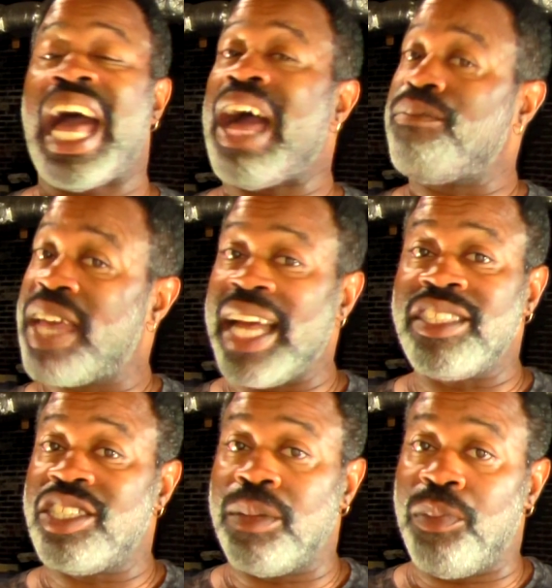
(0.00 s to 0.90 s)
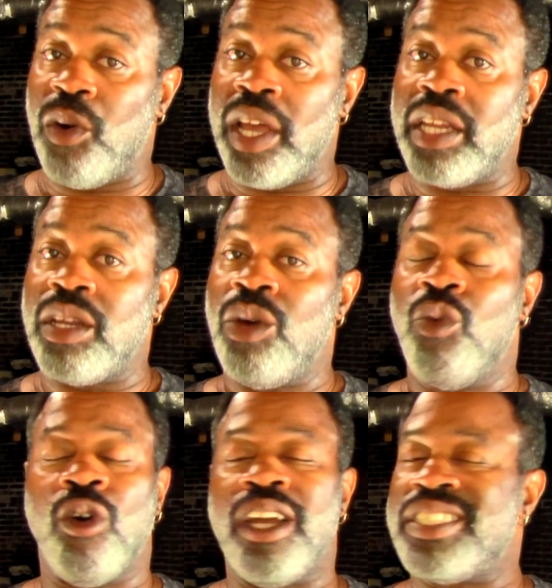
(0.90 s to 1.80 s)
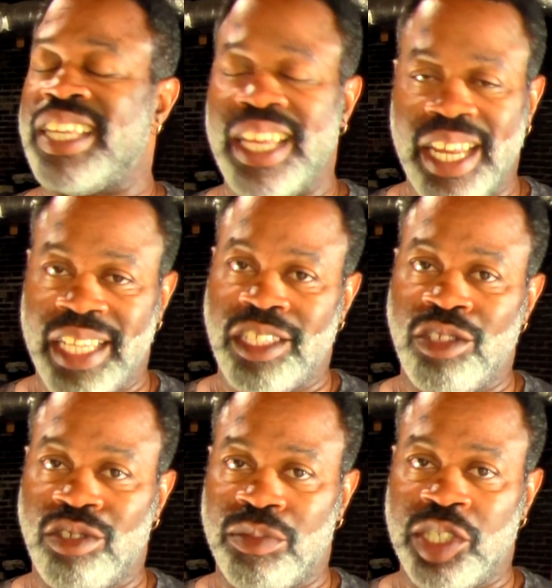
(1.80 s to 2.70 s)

I've gotten to the point where it's a headache to use a